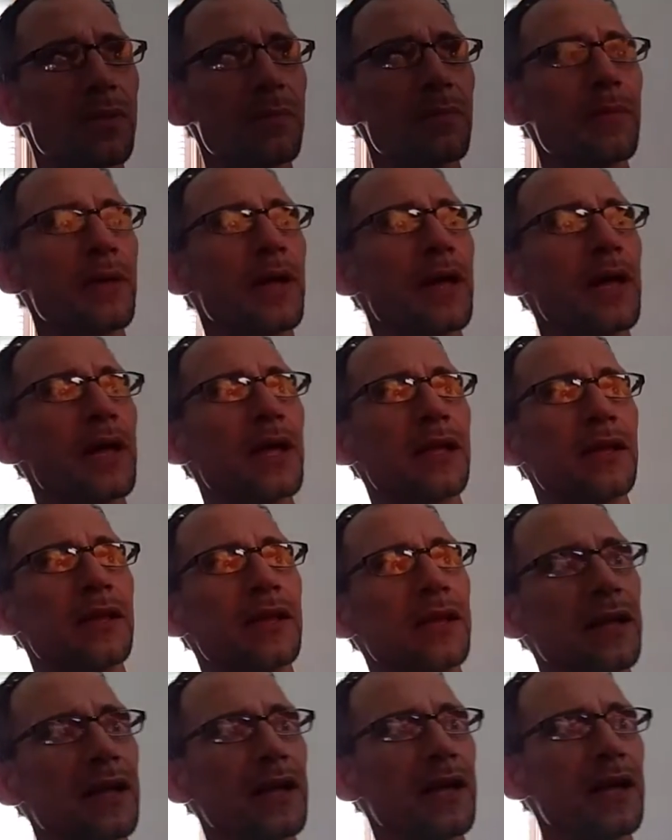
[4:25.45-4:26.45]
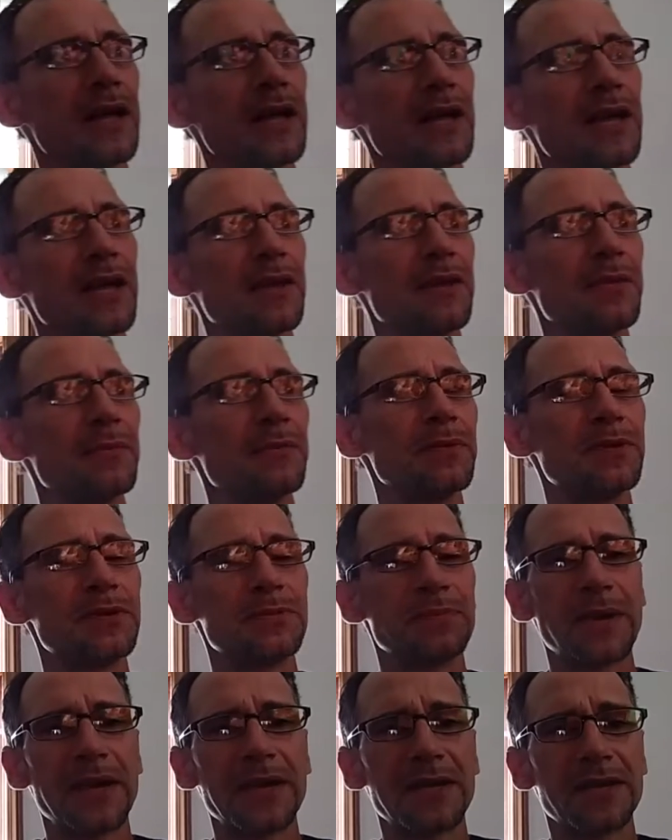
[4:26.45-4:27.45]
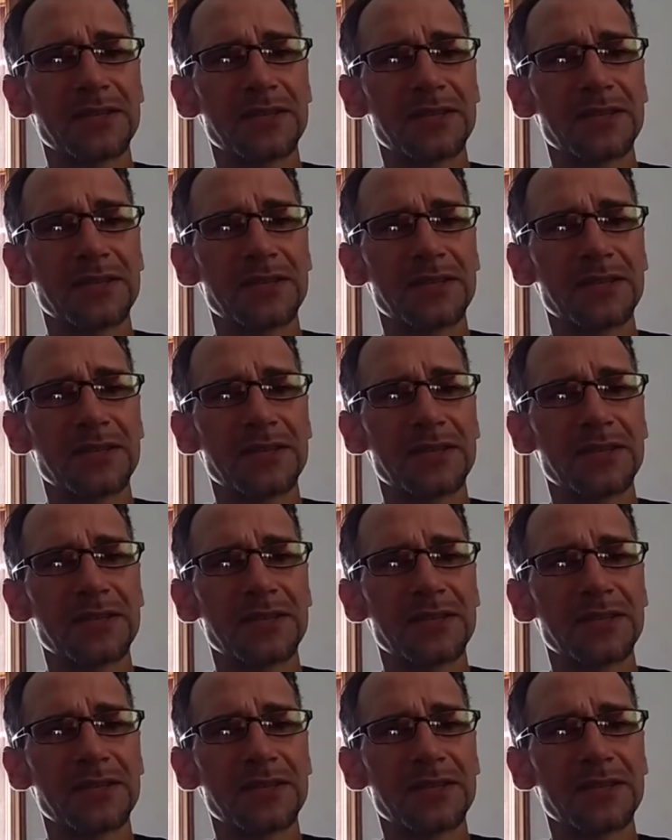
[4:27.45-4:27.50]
but He's made